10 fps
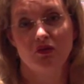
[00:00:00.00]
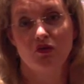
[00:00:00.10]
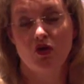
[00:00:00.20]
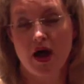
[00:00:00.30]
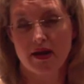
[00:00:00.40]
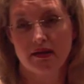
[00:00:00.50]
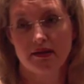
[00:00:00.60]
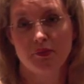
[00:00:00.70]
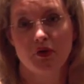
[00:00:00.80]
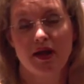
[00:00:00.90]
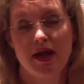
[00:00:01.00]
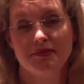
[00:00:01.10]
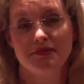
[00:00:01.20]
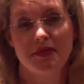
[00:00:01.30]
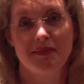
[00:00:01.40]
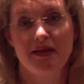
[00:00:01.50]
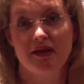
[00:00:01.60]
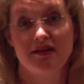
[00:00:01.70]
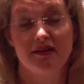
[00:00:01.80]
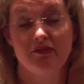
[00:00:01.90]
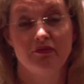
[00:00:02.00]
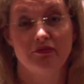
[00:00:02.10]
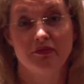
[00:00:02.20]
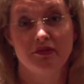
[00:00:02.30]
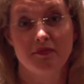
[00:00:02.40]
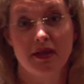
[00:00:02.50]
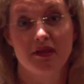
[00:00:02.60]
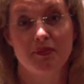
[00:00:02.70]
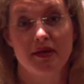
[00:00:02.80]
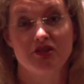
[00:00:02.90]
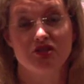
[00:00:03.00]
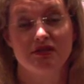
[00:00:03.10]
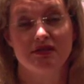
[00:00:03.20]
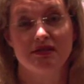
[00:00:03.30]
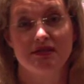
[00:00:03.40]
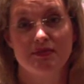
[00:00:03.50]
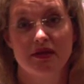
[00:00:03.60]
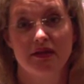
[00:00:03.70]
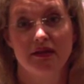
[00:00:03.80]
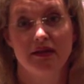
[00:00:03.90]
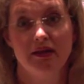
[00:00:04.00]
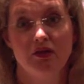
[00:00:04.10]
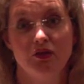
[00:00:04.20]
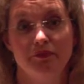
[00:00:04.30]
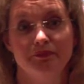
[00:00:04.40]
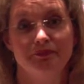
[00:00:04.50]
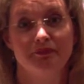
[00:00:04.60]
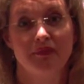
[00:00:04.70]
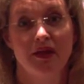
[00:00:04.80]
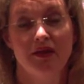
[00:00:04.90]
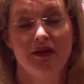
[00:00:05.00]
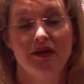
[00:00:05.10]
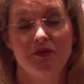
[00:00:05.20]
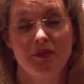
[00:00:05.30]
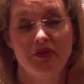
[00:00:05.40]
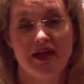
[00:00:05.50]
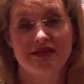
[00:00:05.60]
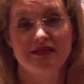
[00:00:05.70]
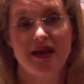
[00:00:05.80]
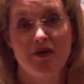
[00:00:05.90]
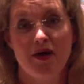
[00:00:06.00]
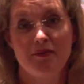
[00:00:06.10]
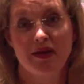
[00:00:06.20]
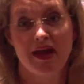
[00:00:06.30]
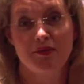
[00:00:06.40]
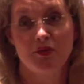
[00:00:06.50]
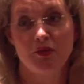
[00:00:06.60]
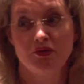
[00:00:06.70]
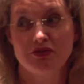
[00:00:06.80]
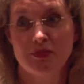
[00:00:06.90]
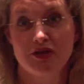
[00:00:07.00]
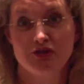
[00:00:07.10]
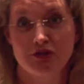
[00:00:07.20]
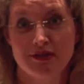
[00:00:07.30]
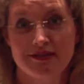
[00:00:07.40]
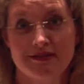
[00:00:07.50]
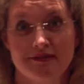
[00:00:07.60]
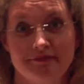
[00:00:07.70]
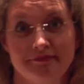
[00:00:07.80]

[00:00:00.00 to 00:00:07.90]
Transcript: chronically perhaps, maybe not enough to make the patient systemically ill. But that's how I became a wound specialist.